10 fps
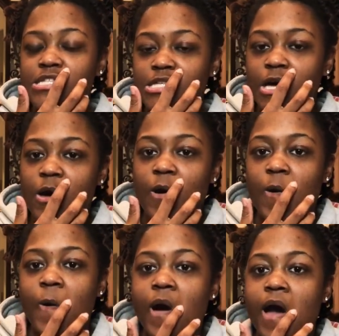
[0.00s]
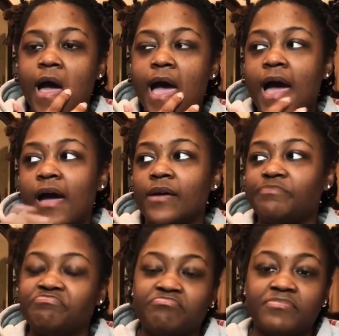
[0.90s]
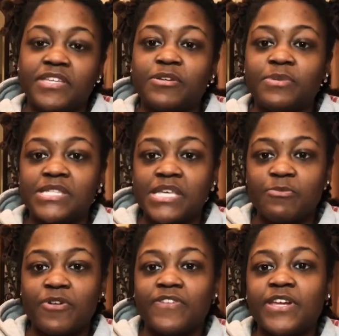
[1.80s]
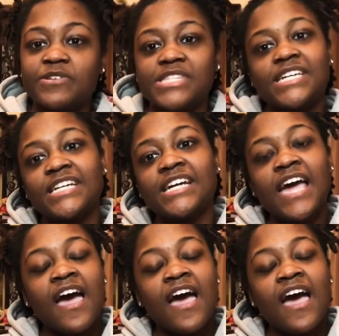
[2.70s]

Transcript: so you'll be seeing more videos here.